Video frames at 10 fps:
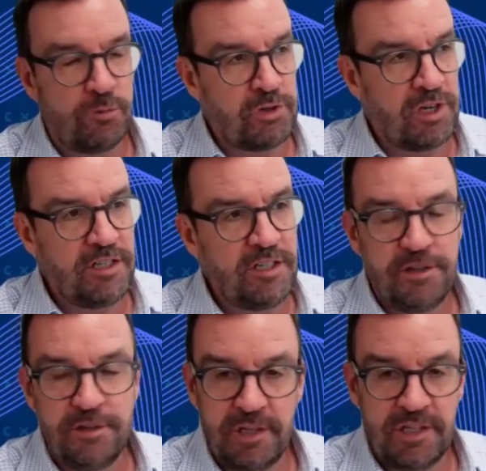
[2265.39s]
trying to do
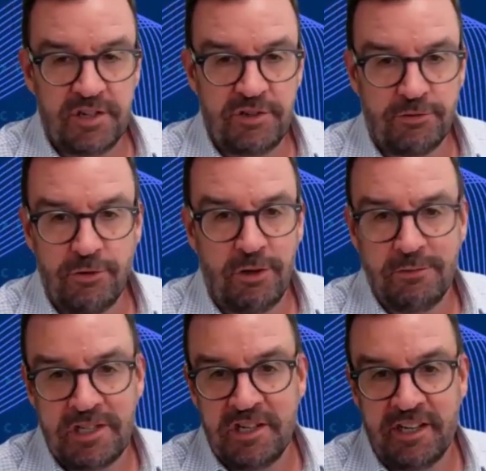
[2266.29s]
this on your own is
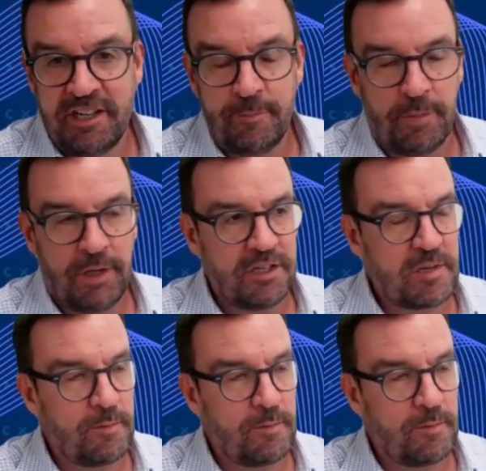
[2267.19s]
nigh impossible.